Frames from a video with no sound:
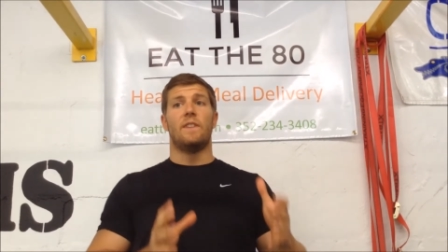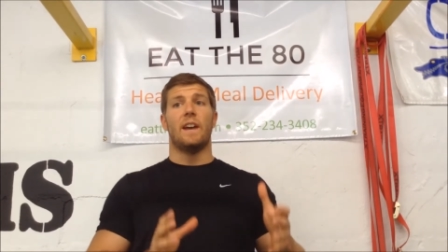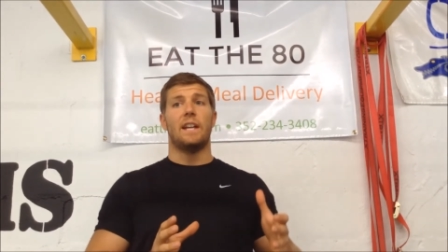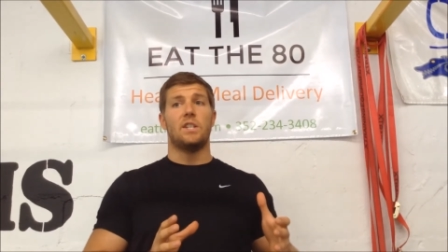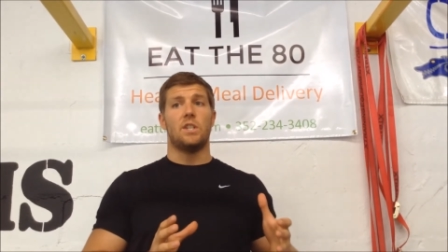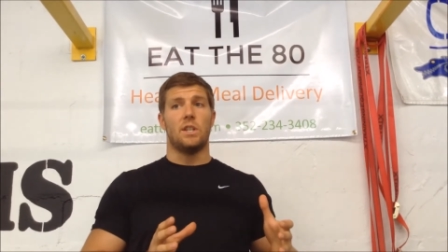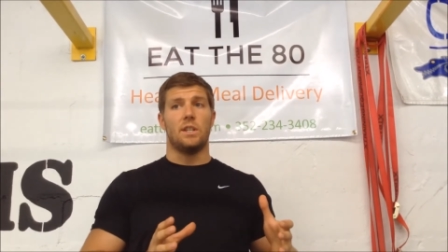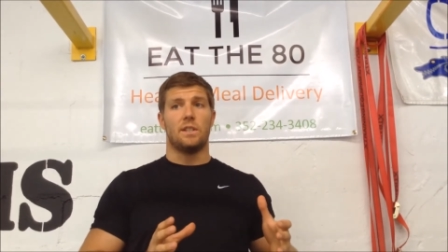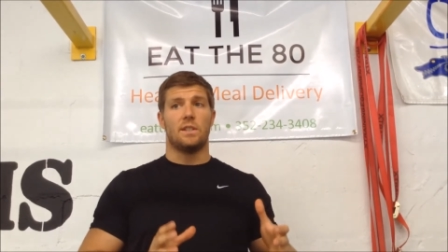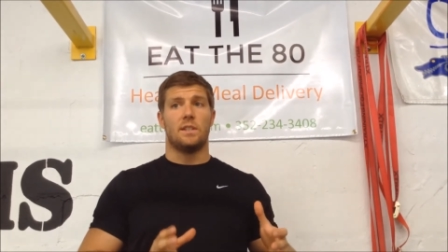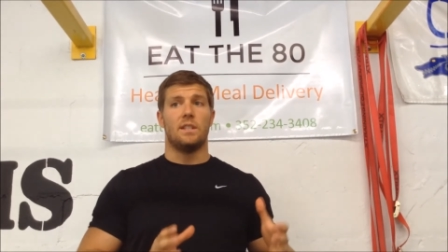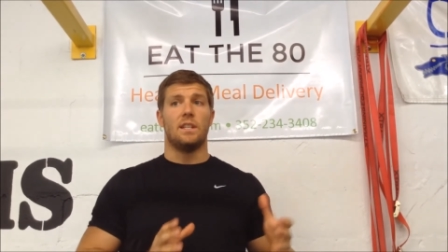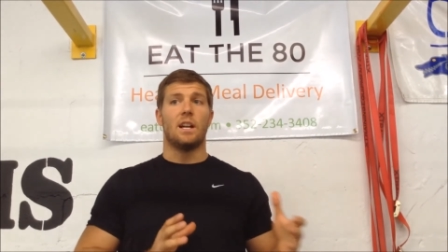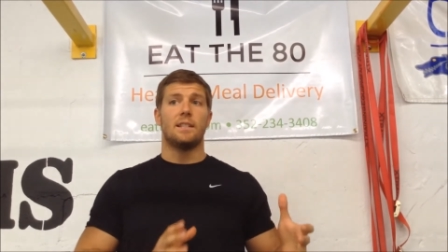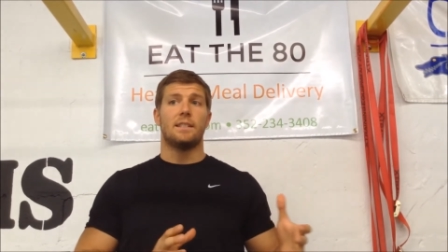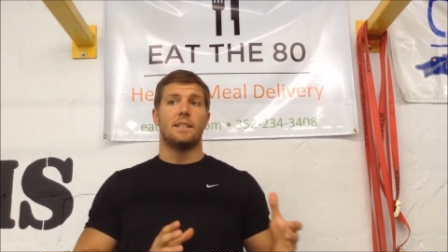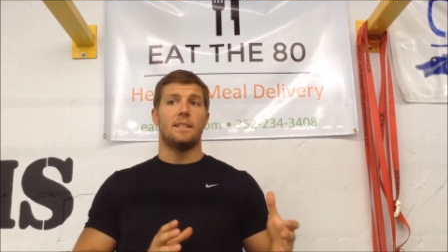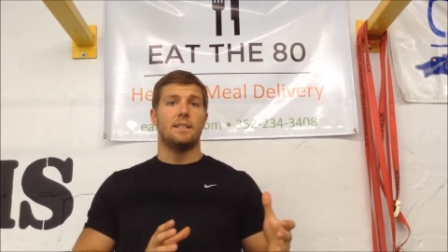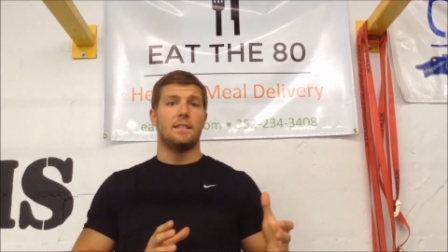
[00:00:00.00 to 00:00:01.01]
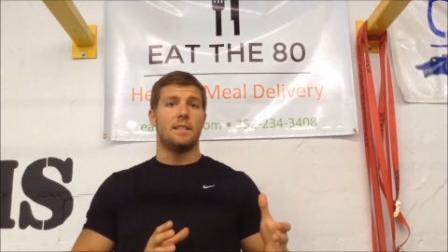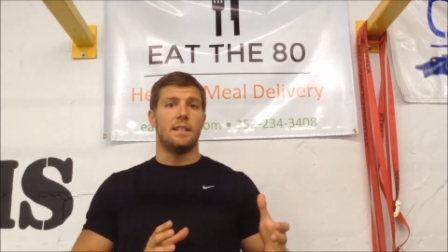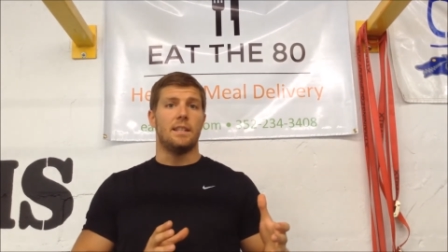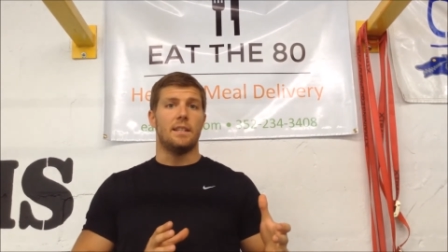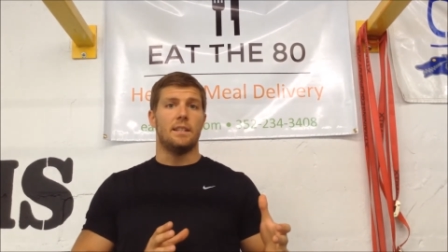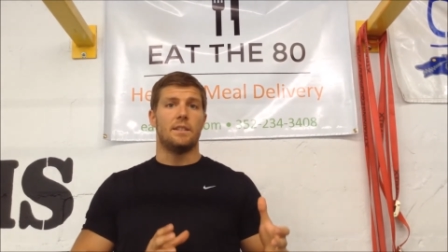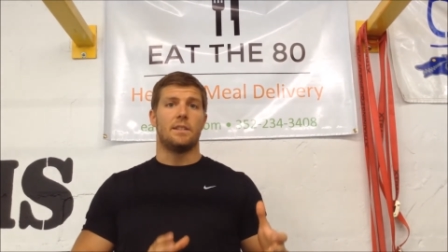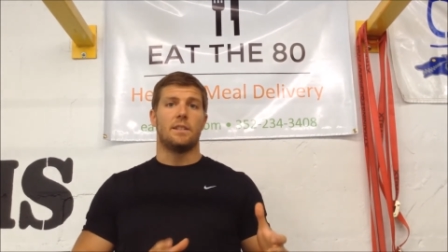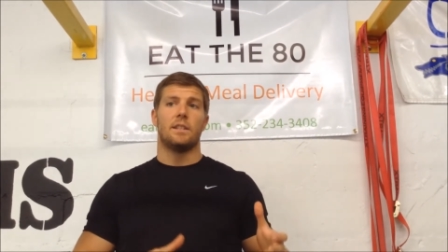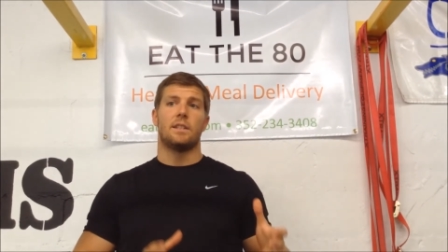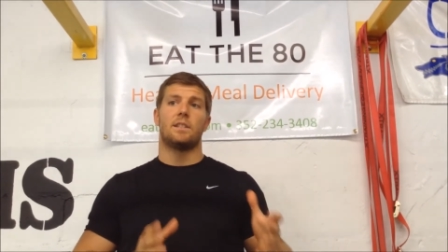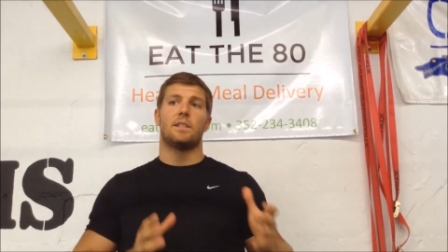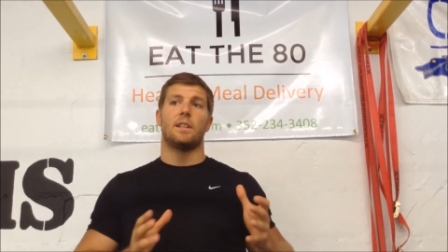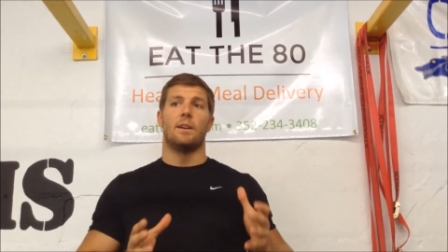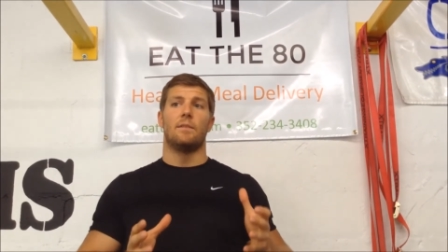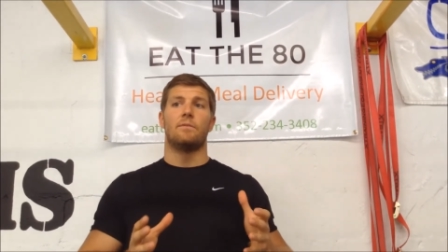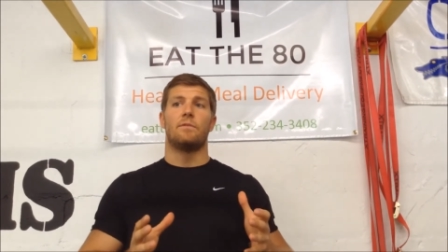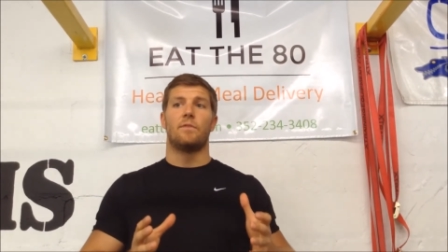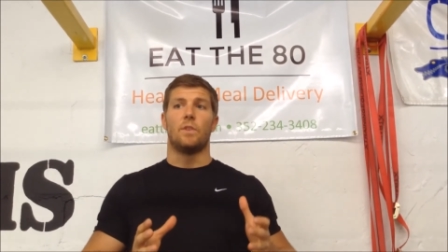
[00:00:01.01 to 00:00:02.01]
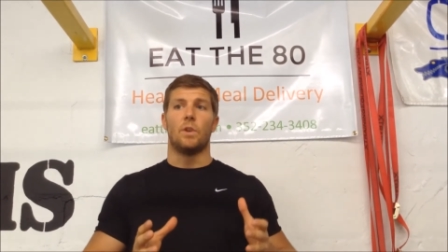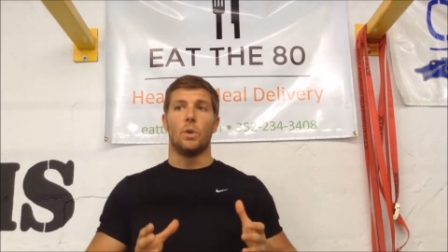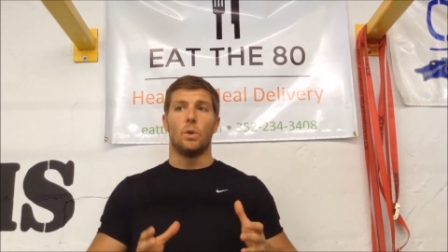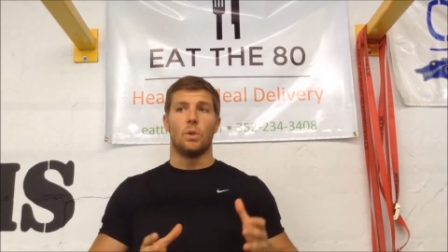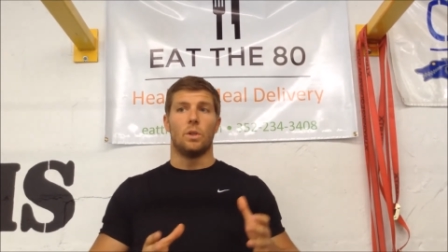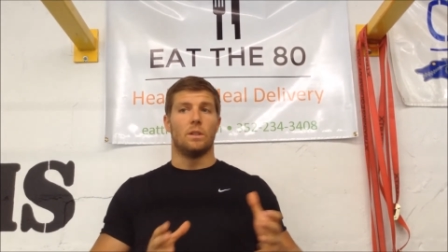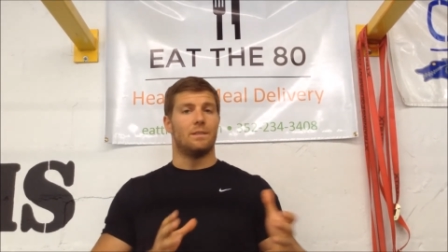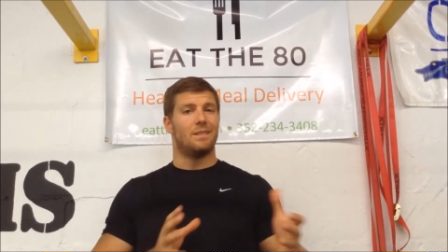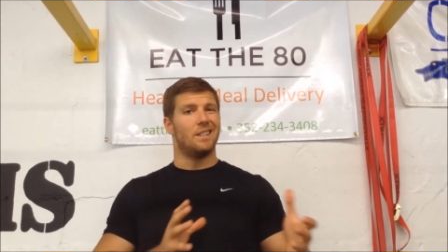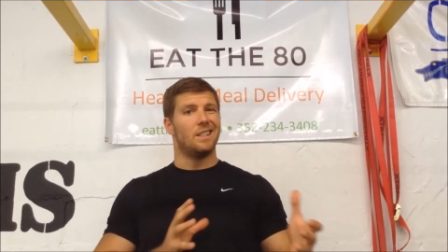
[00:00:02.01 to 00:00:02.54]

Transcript: veggies, nuts and seeds, some fruit,